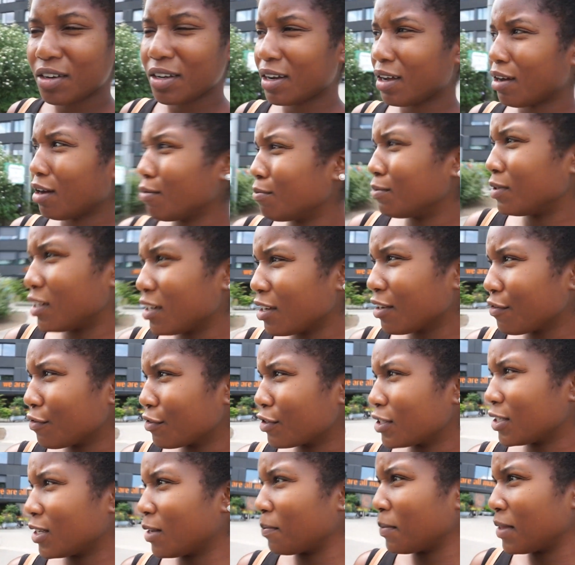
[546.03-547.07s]
and now I'm looking
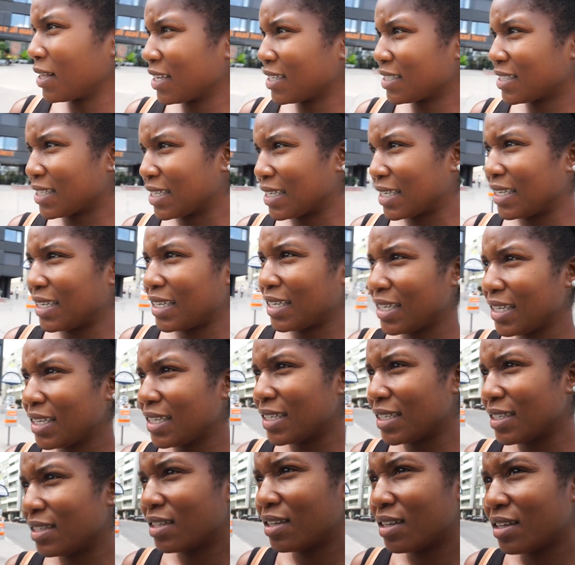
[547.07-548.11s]
for something to eat.